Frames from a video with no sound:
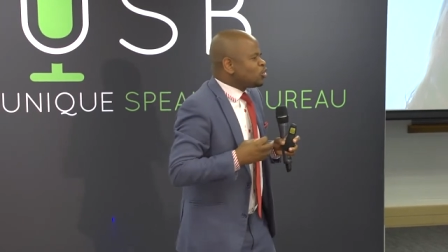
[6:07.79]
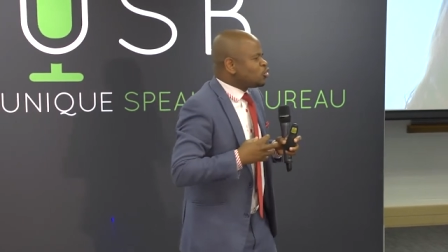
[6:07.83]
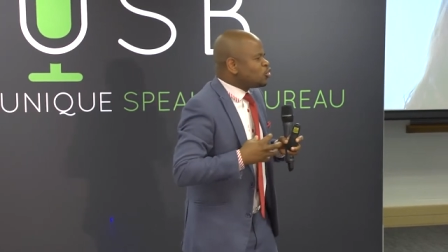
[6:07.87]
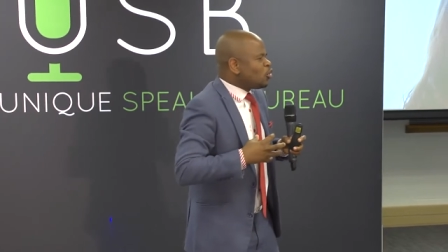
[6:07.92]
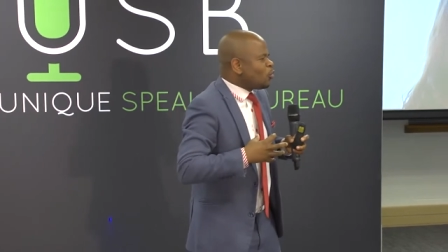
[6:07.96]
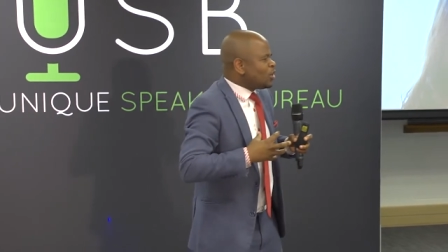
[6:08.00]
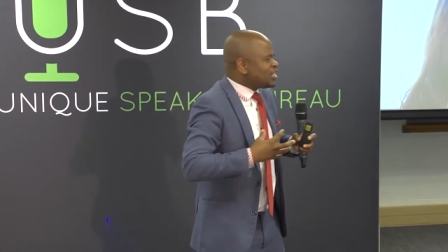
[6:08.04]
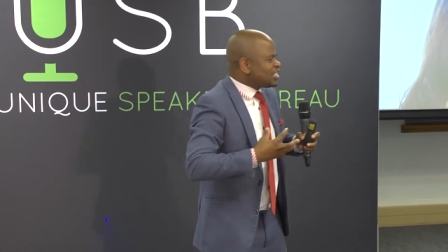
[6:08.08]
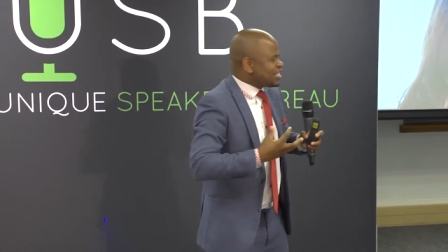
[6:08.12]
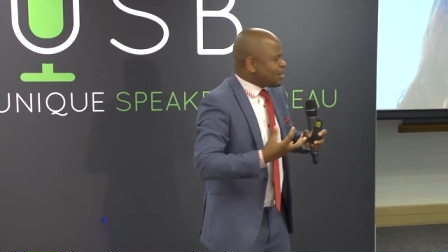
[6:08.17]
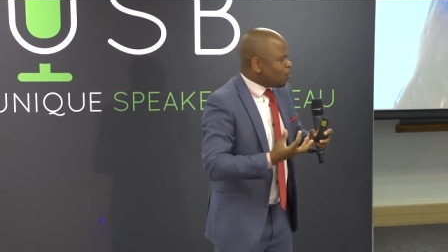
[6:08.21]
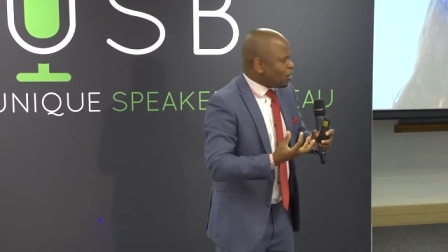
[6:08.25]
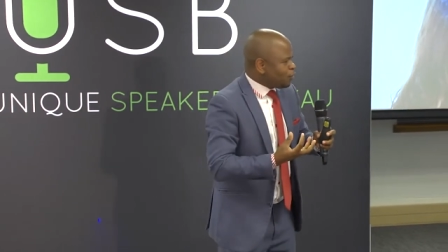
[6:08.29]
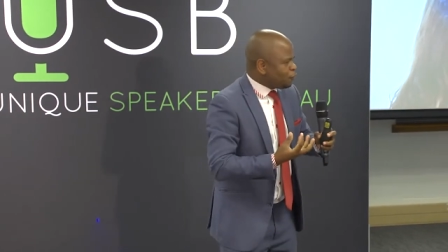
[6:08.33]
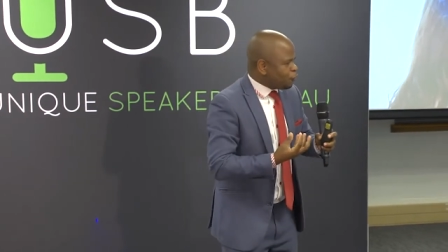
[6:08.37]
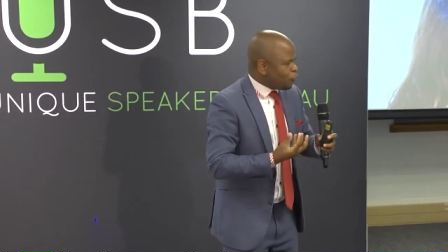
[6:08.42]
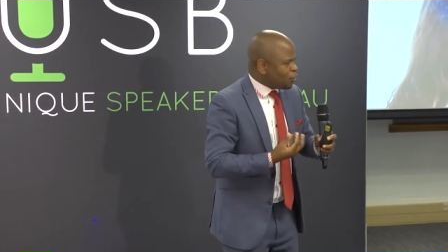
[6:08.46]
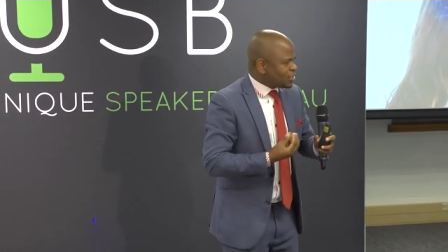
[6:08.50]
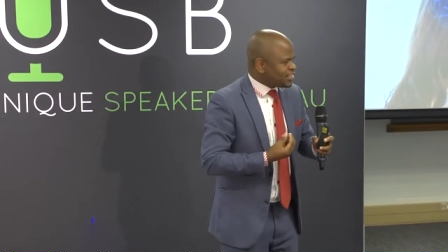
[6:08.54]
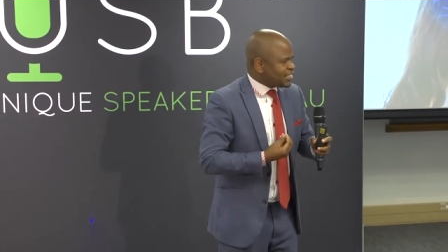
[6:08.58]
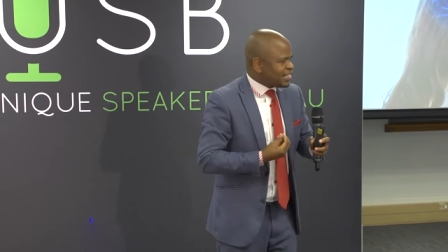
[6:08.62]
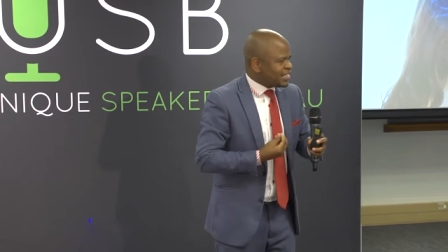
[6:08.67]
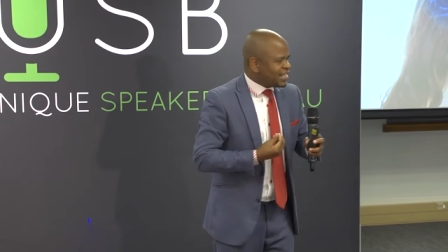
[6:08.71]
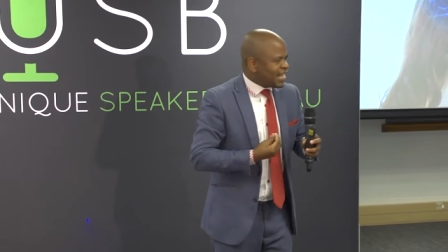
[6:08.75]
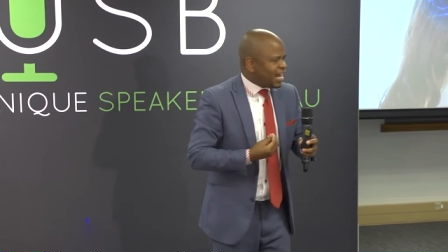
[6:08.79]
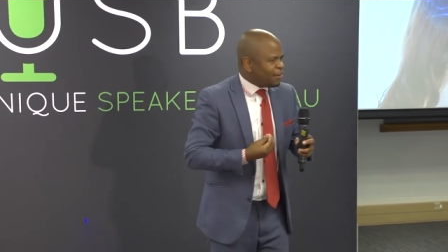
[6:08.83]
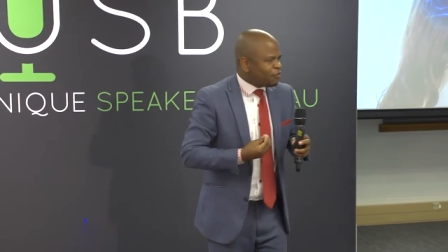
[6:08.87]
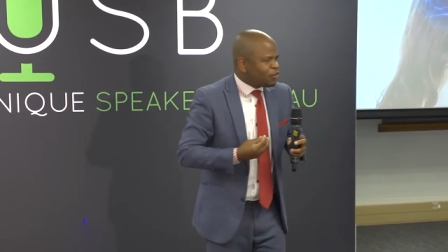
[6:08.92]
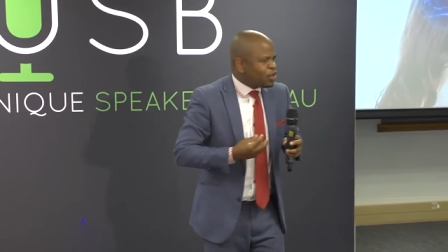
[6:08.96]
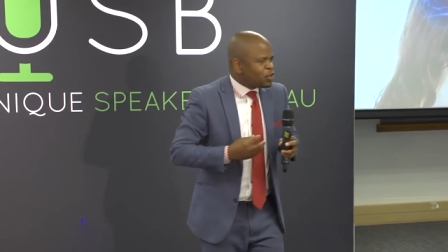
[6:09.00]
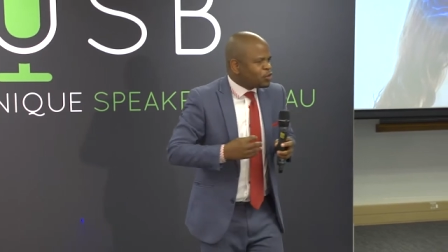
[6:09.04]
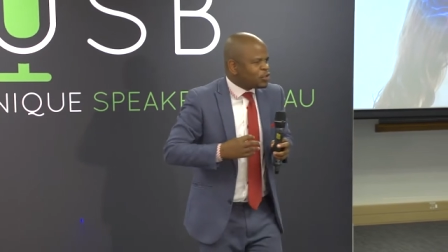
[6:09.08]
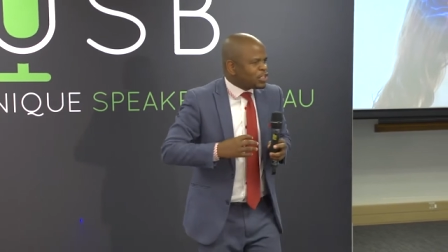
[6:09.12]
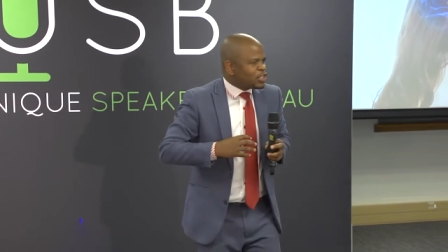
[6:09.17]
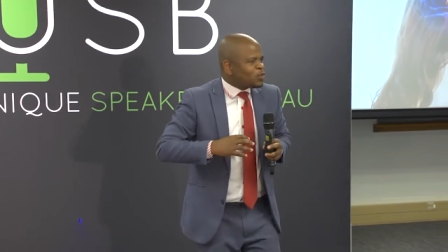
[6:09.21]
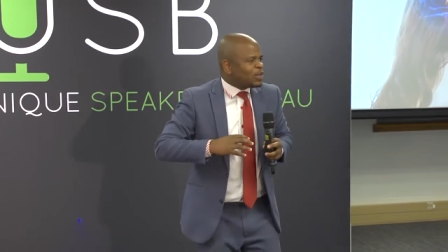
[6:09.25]
When someone falls in love,
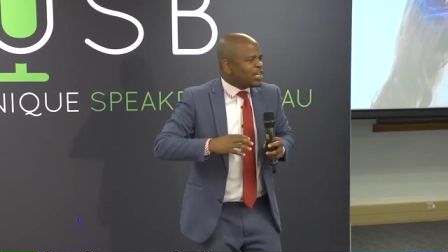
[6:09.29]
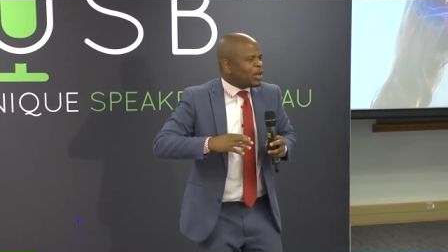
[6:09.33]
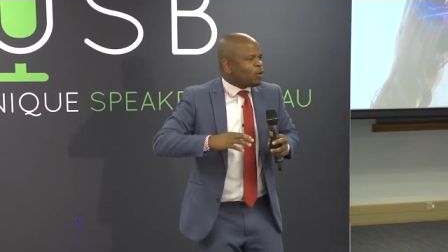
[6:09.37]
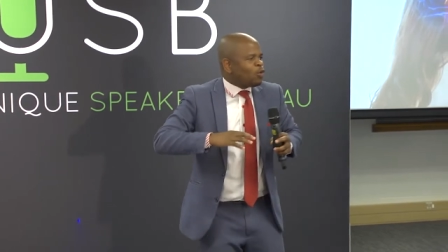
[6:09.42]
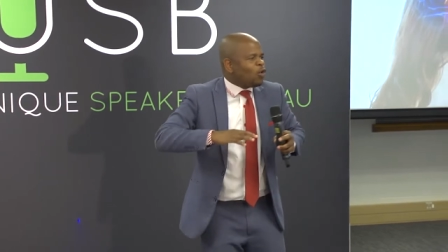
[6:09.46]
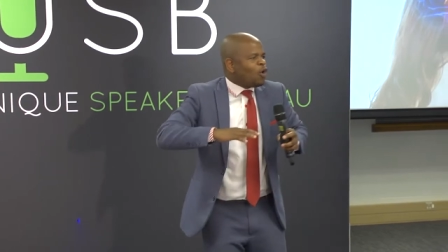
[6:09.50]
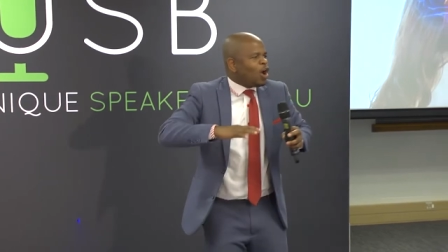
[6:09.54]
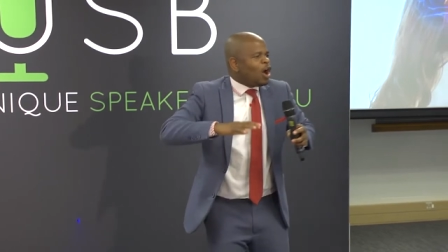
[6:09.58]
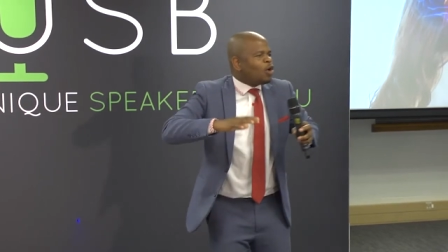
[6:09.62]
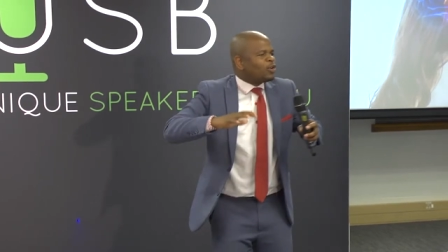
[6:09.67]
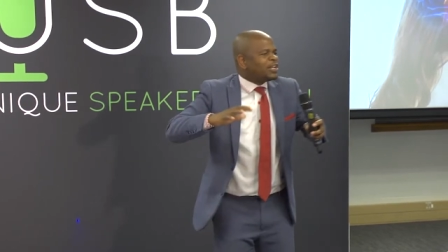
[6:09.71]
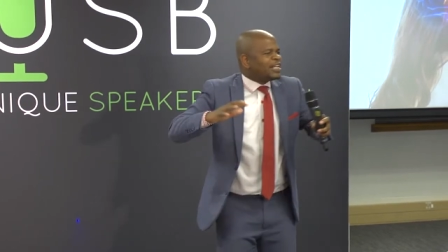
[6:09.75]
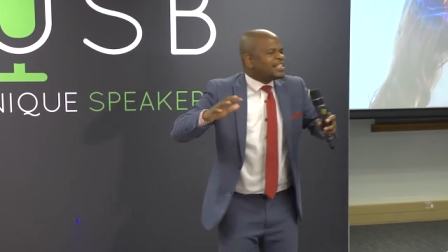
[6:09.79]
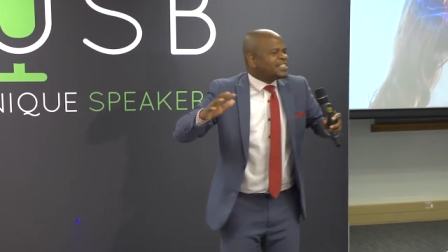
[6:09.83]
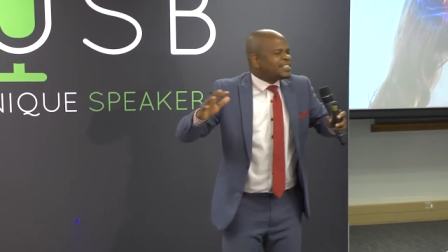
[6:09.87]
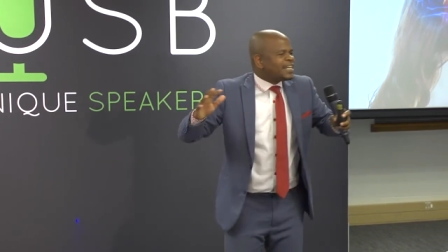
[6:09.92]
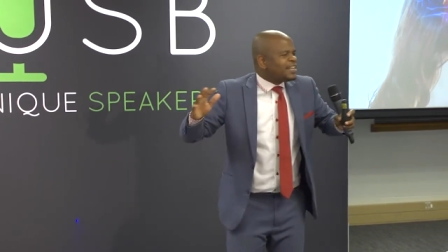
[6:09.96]
you just want to go out and